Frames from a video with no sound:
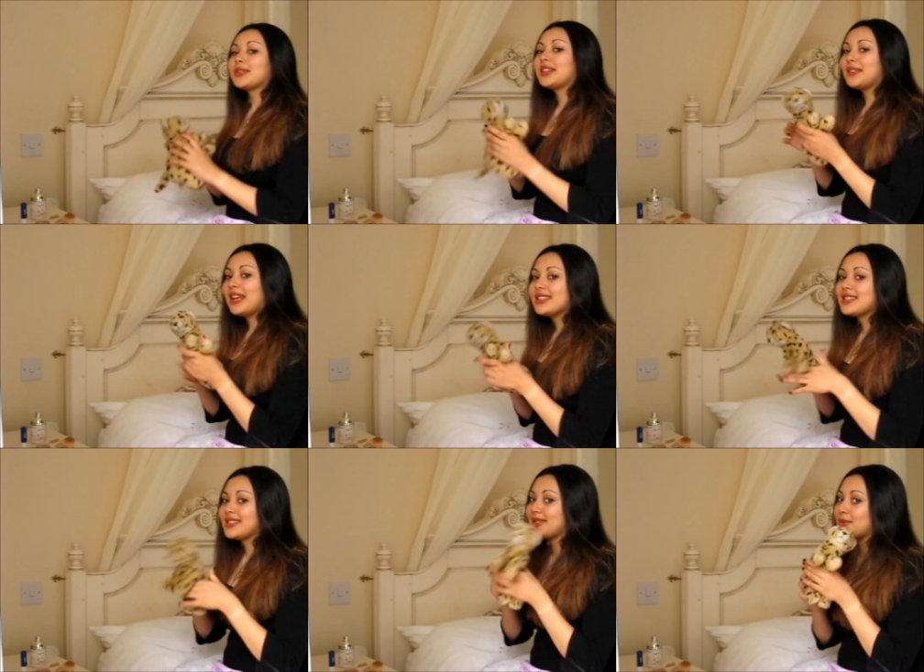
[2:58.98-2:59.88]
one I've had
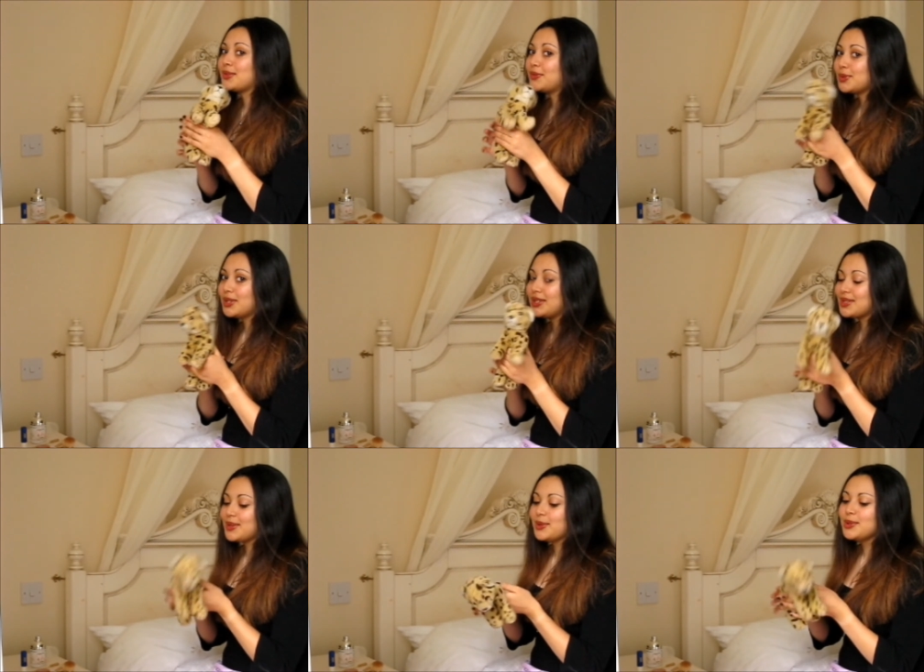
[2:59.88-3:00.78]
since I was four
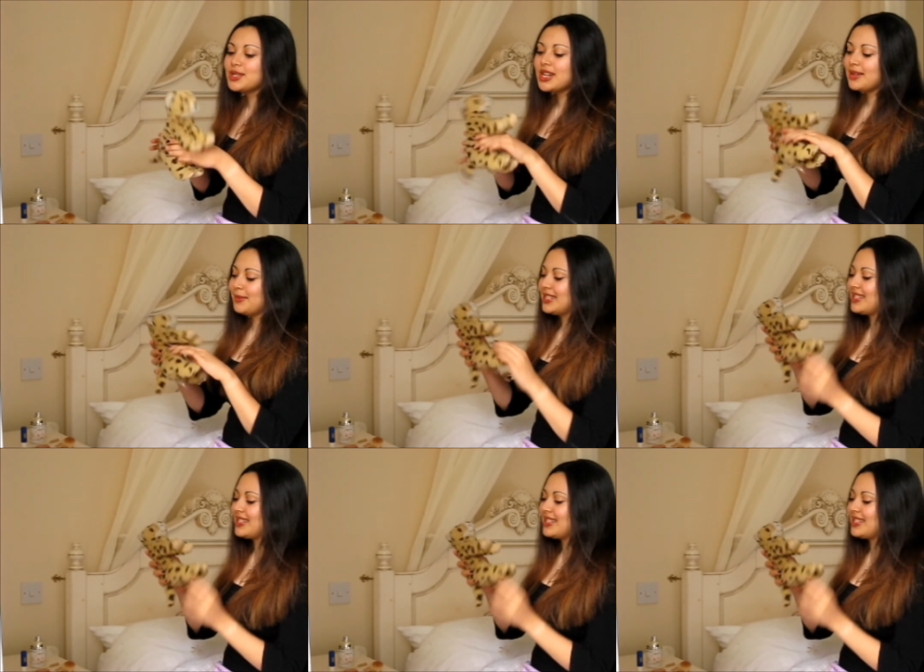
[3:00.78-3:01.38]
years old. My